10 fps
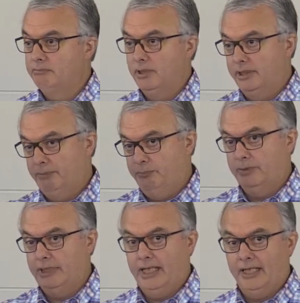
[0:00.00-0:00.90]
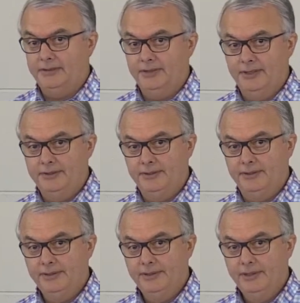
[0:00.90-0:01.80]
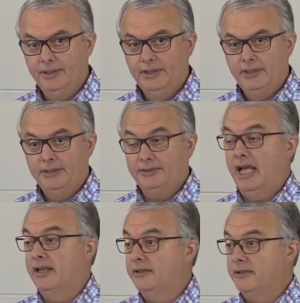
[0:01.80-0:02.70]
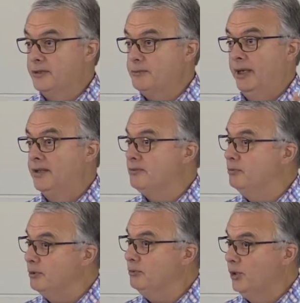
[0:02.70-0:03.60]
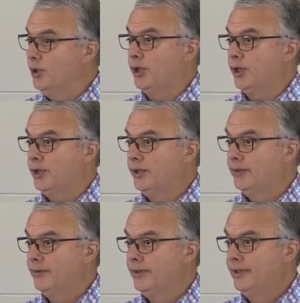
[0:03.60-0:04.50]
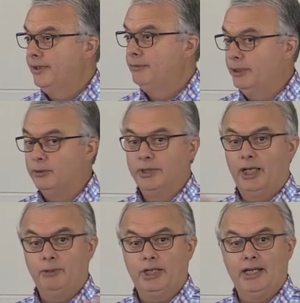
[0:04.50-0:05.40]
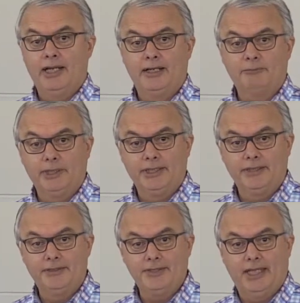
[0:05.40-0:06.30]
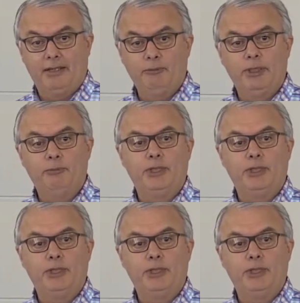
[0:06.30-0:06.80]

Well, you put hearts, don't you? Skull and crossbones wouldn't work. We all know what a heart means, and we